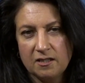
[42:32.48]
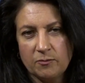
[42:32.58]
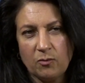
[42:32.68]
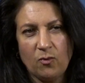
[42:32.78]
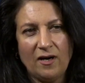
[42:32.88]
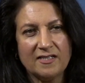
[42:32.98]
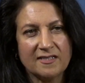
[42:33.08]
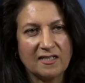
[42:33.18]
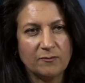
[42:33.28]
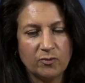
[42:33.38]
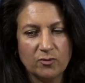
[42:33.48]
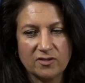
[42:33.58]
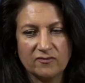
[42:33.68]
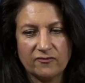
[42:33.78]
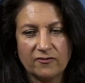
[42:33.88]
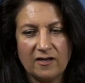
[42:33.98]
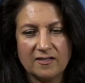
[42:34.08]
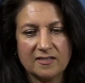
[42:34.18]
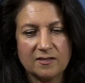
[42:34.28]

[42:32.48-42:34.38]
But why is that important for us?